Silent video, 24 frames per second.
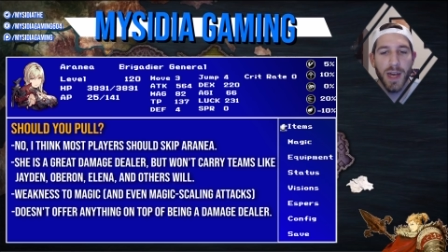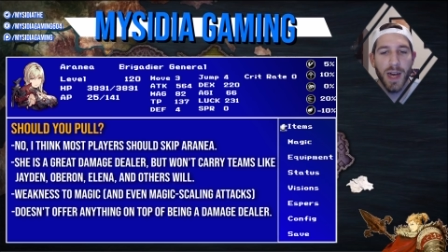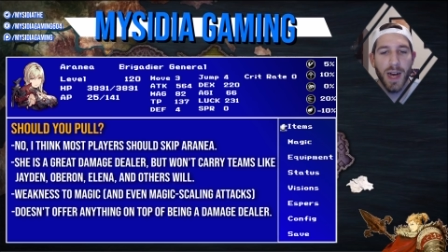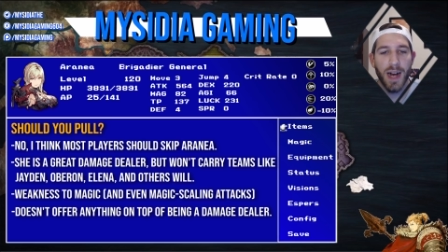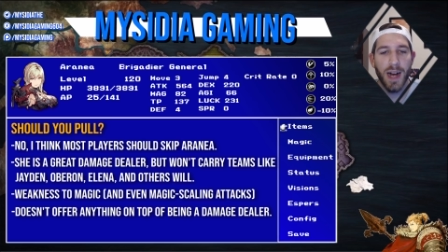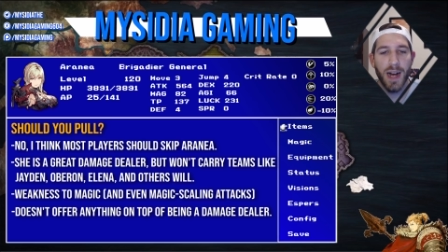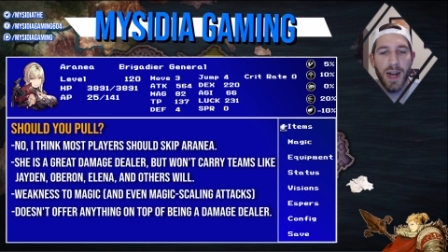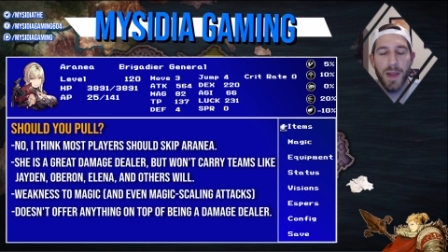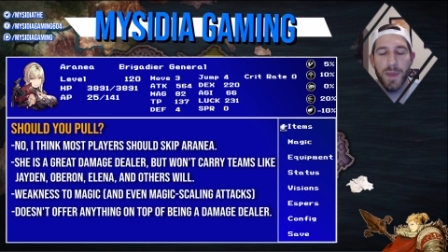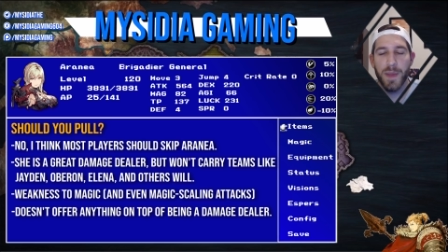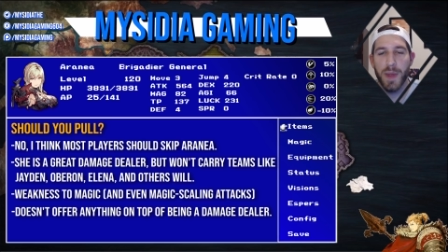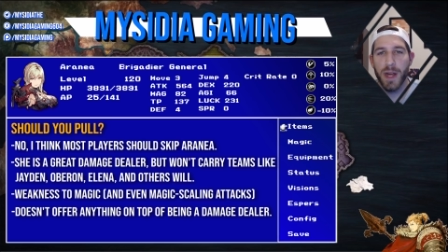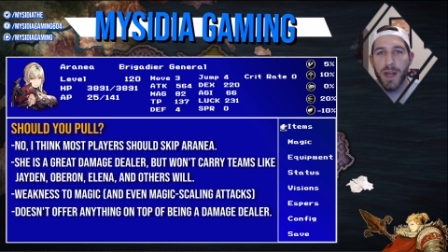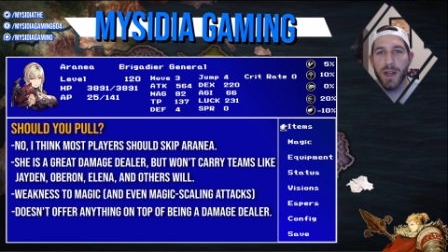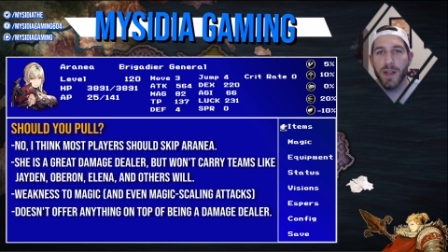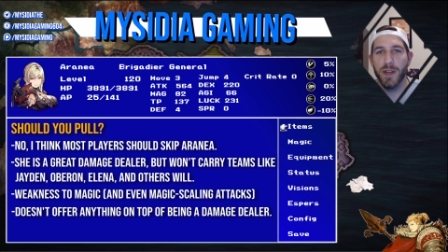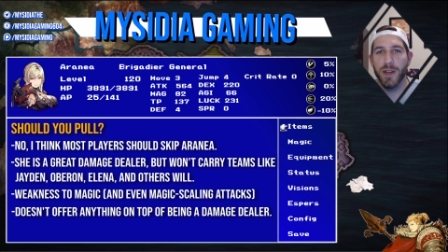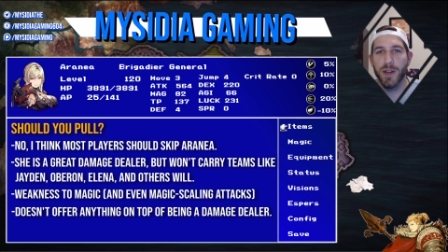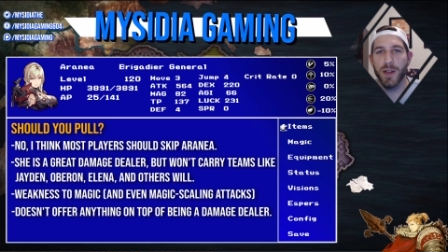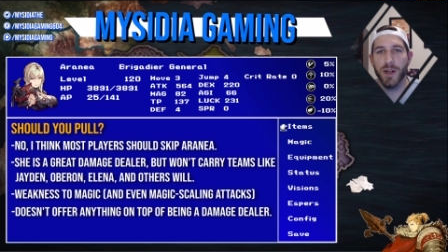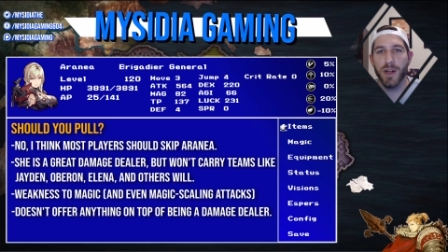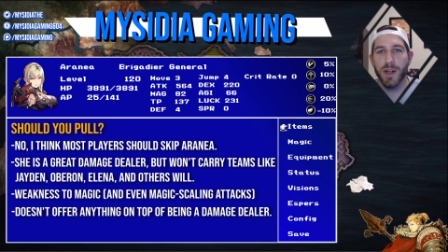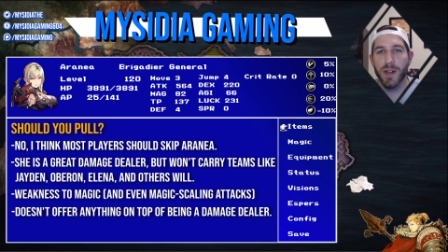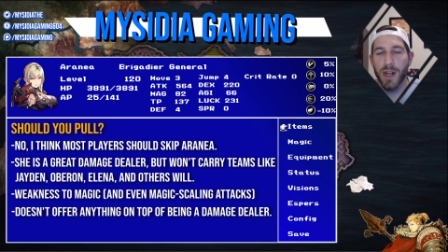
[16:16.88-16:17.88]

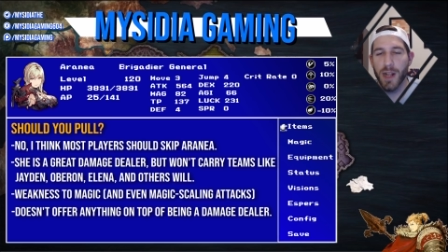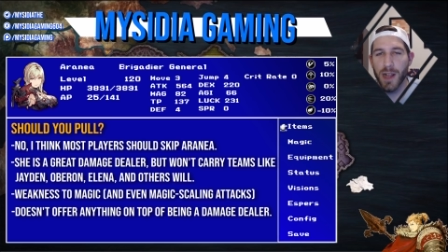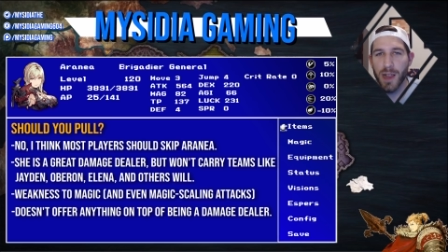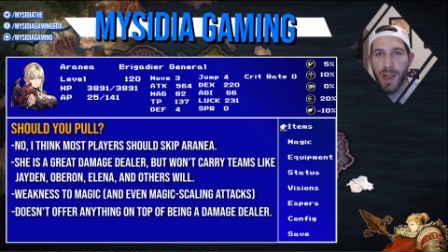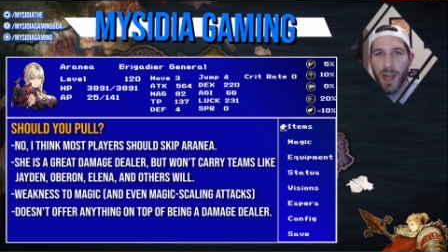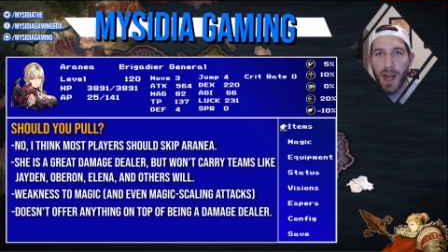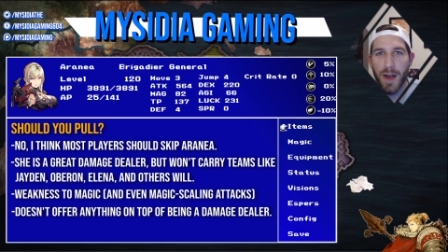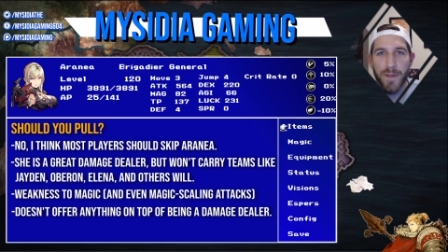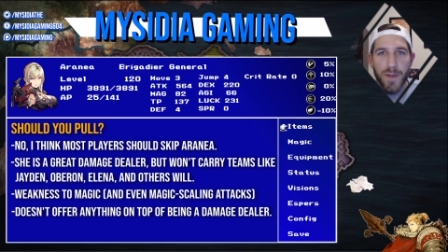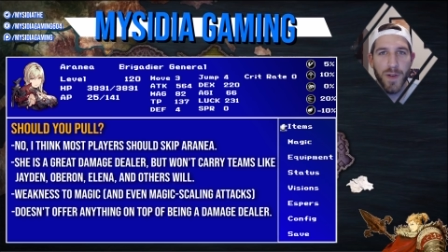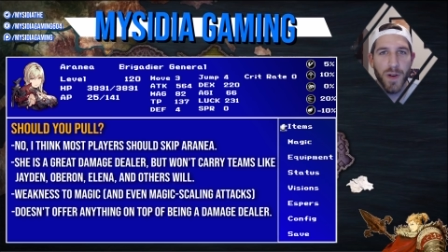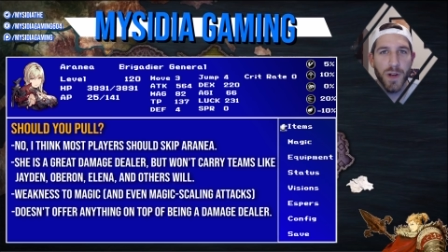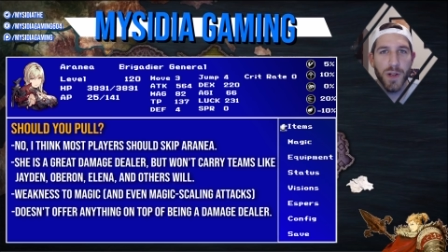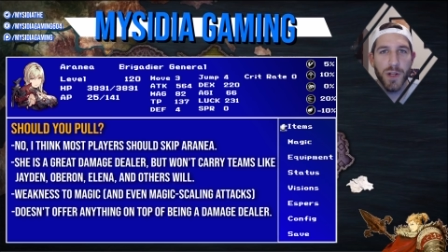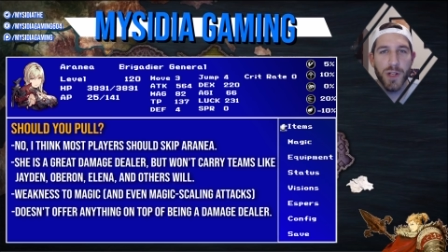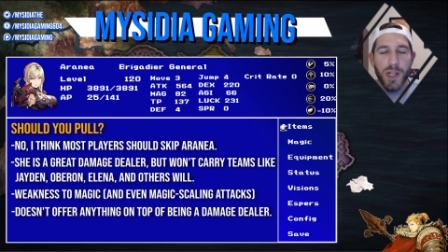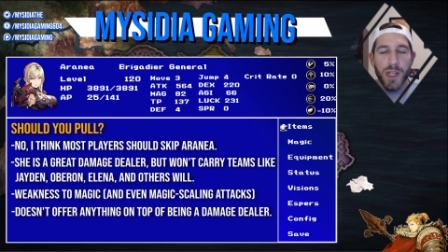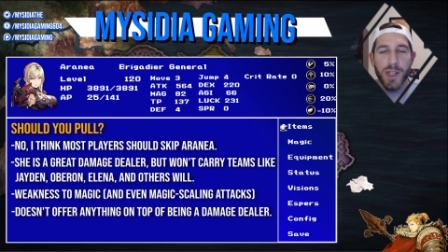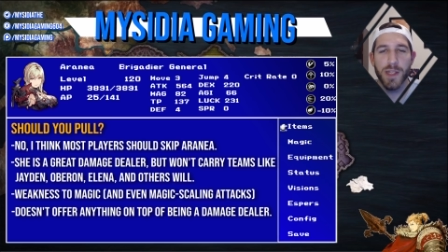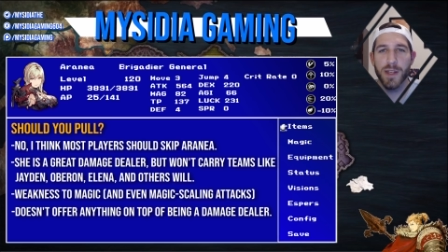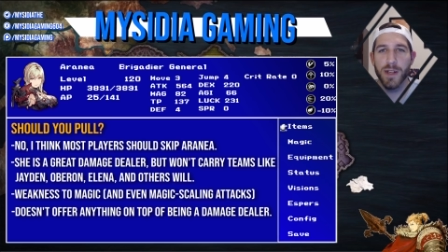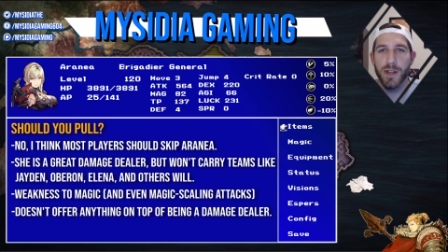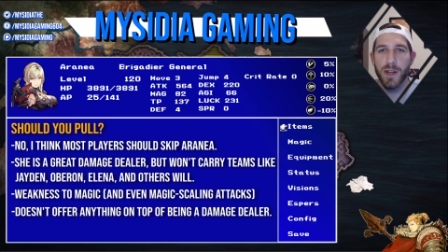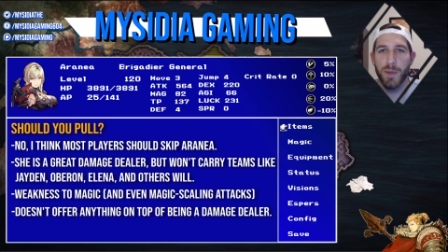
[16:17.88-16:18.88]
Then you're gonna love her.
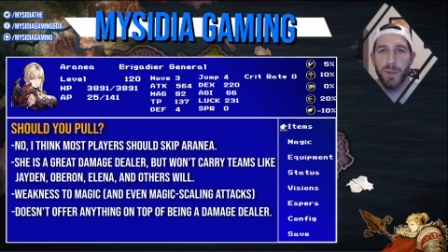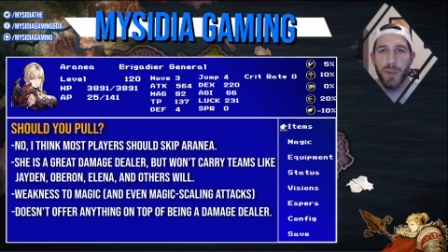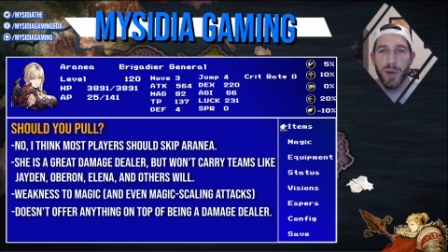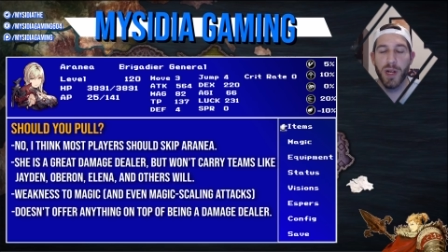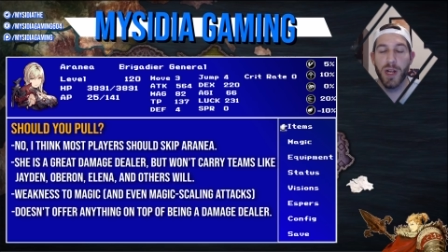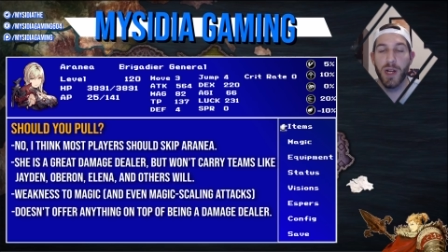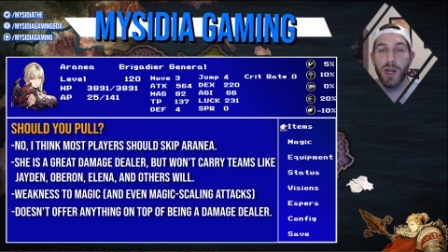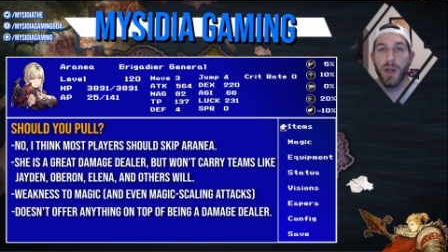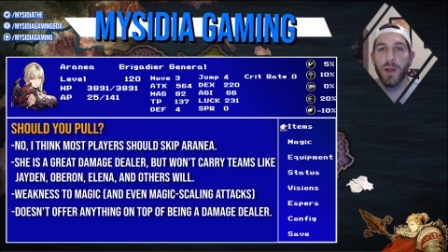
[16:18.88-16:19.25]
She's gonna put